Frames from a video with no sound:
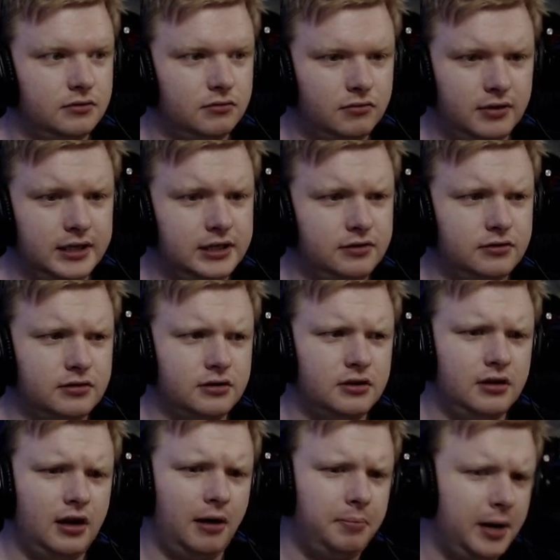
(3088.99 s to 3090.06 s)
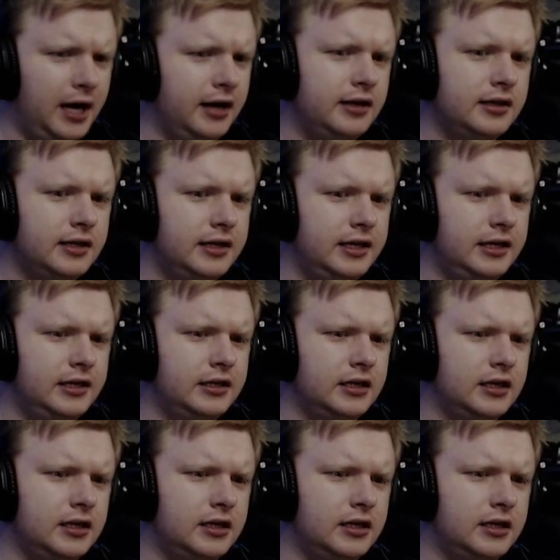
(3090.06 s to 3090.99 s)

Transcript: which apparently